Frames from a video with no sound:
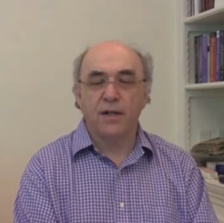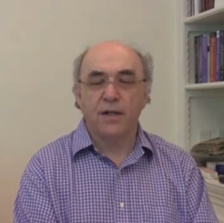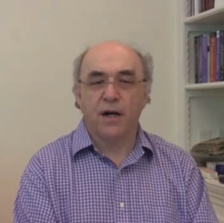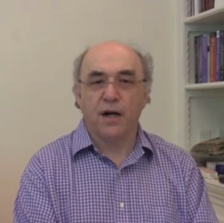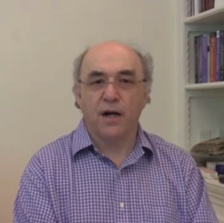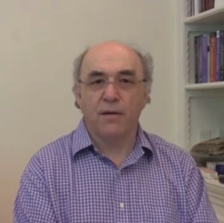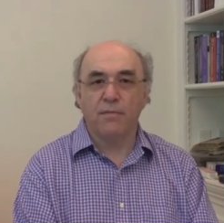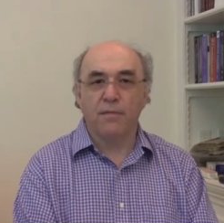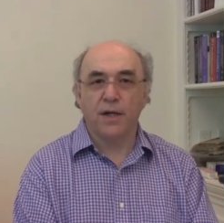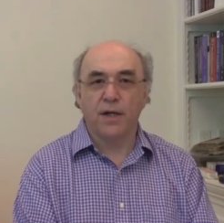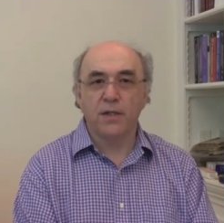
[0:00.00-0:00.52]

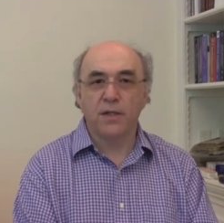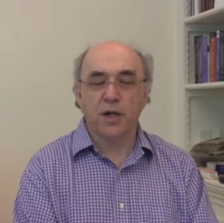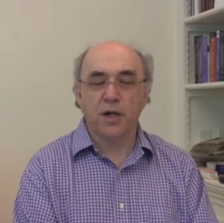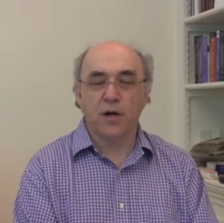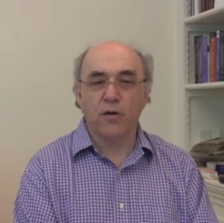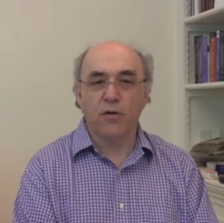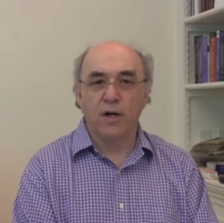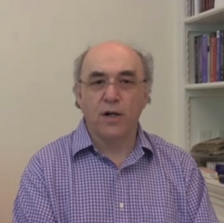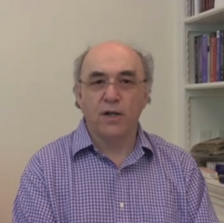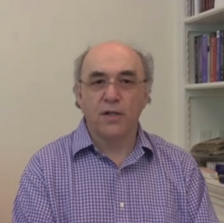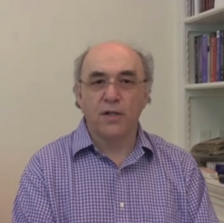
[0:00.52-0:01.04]
And
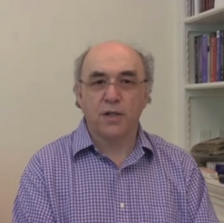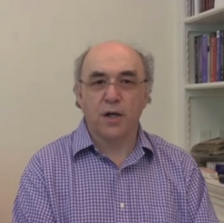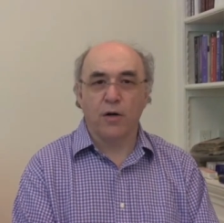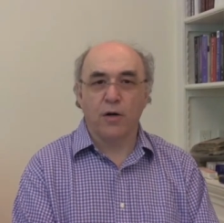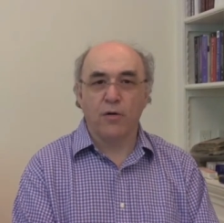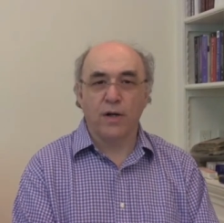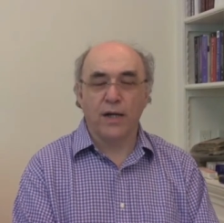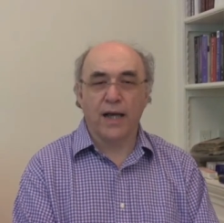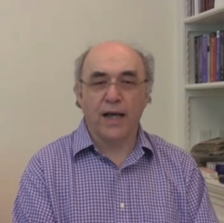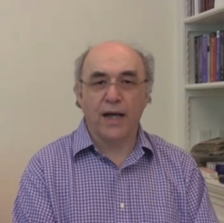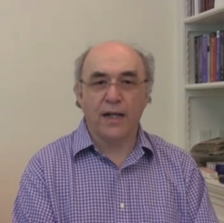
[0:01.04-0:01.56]
so
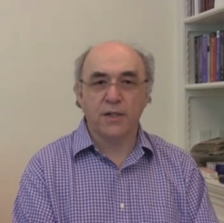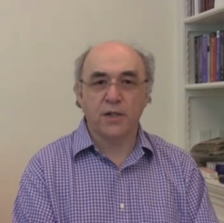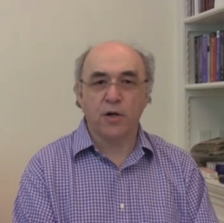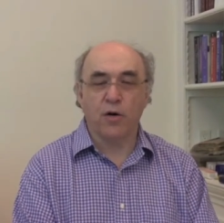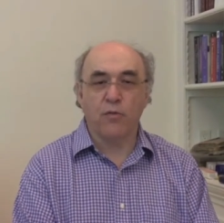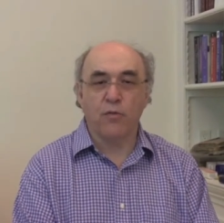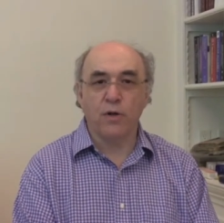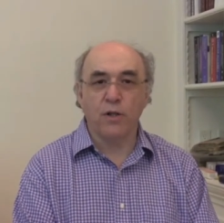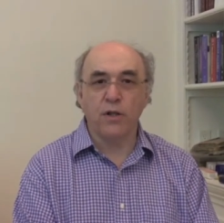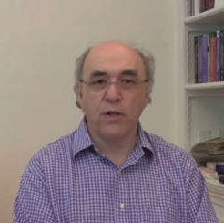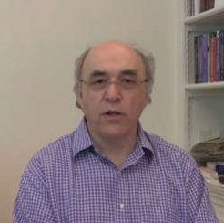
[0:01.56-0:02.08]
it
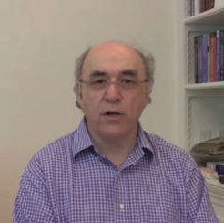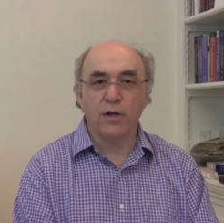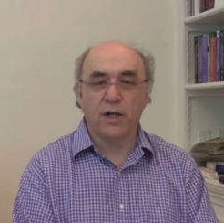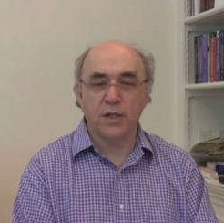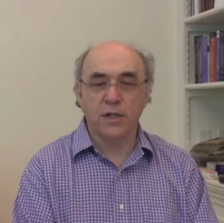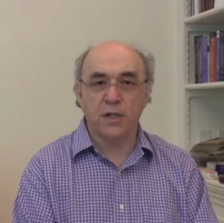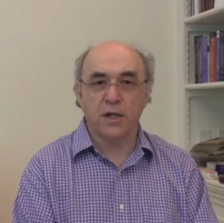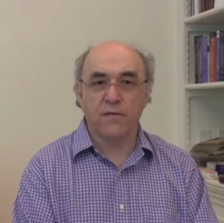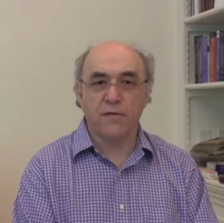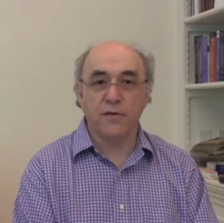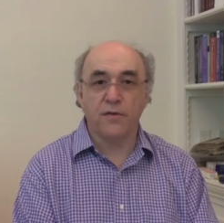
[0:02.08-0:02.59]
will look
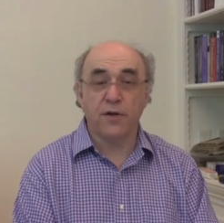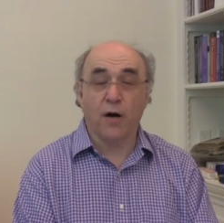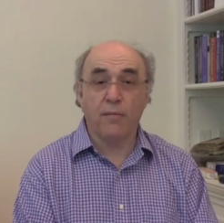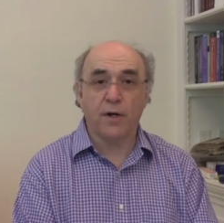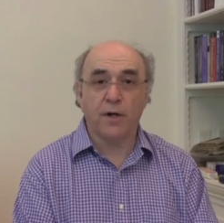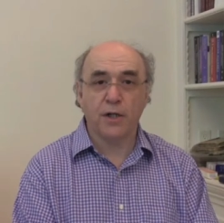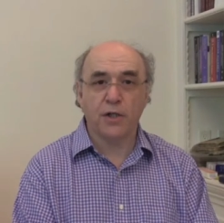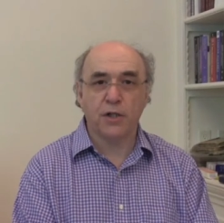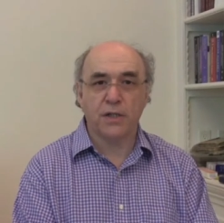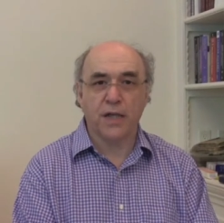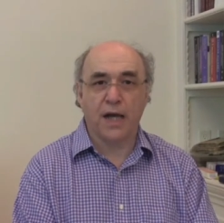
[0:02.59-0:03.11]
as if not
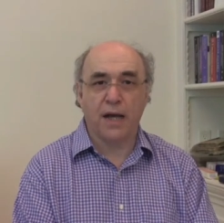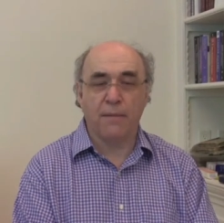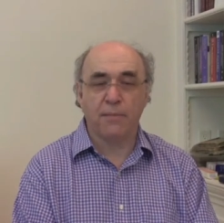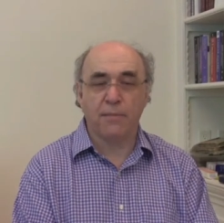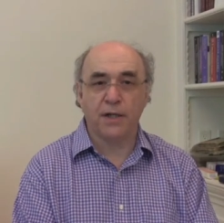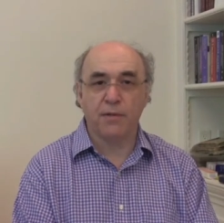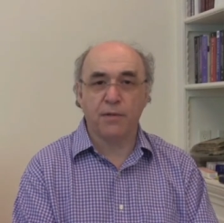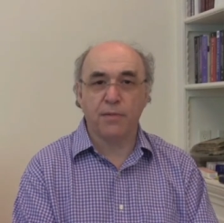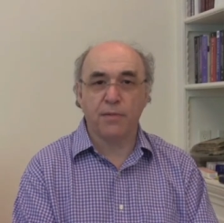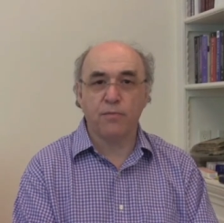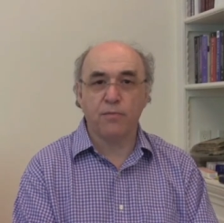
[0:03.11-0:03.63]
much is
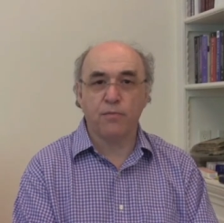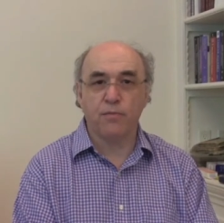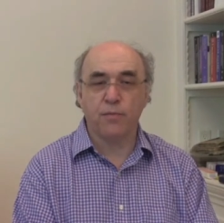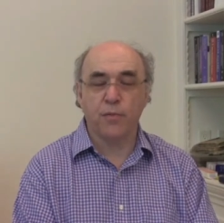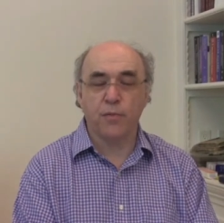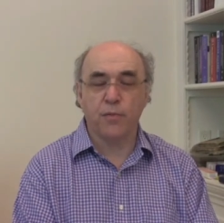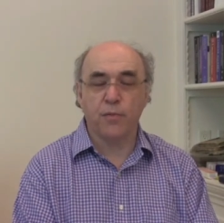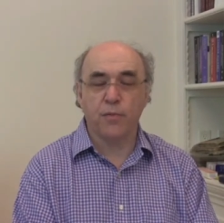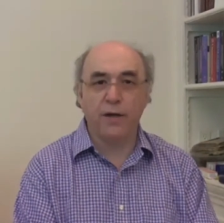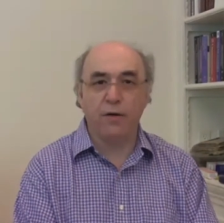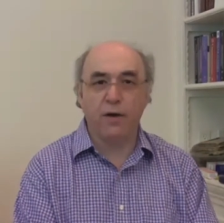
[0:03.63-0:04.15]
happening, but the
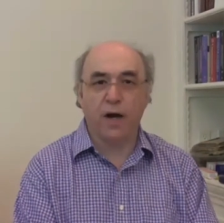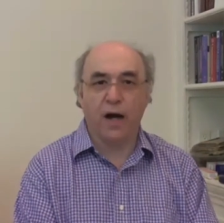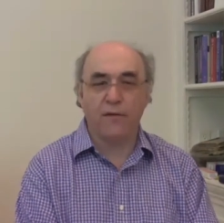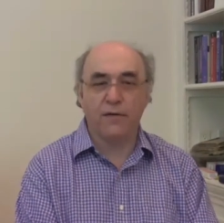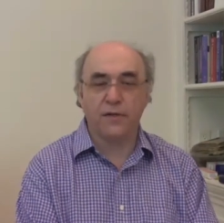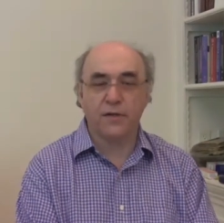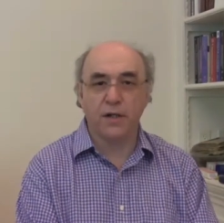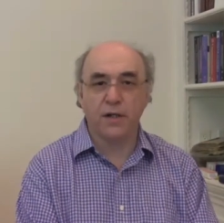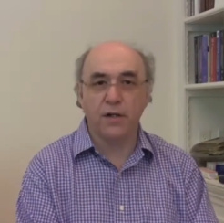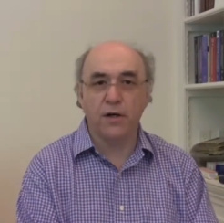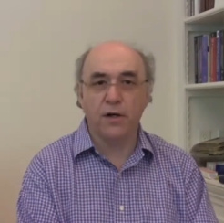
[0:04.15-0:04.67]
way you have
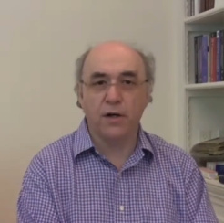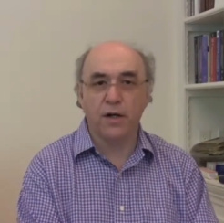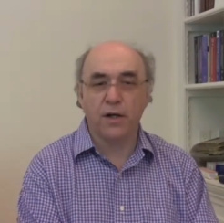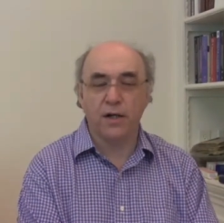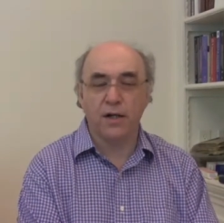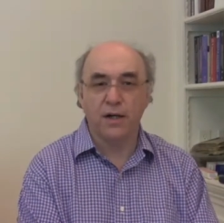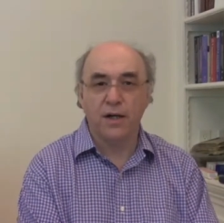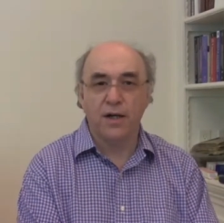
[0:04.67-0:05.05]
to look